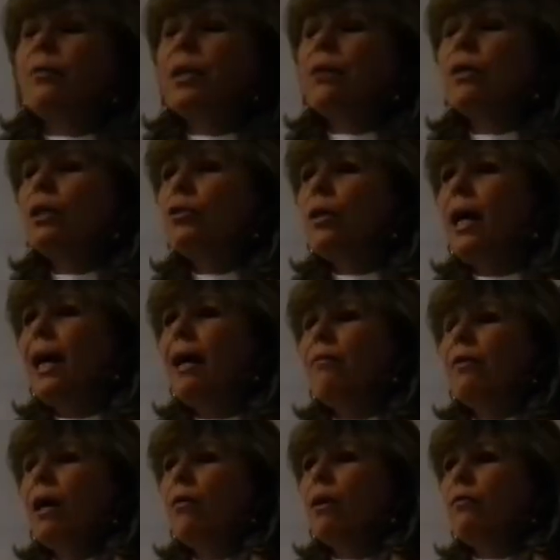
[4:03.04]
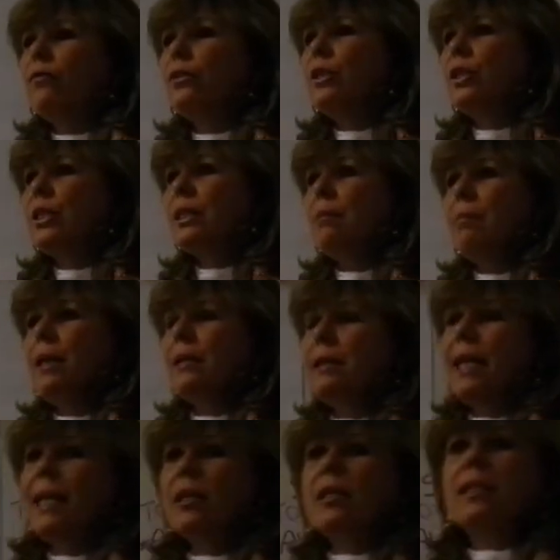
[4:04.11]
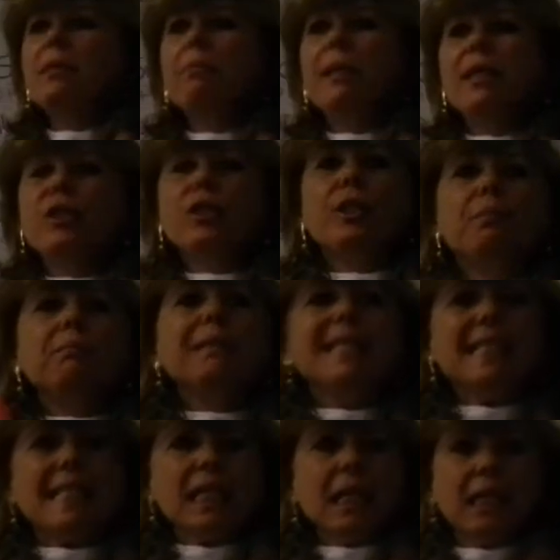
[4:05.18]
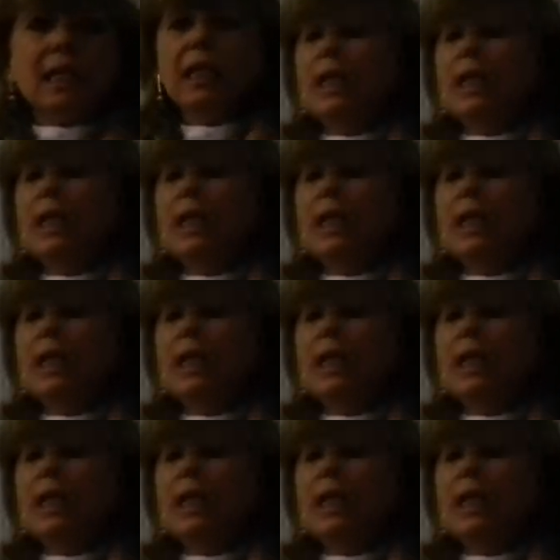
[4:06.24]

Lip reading: we're going to have our second semester meeting.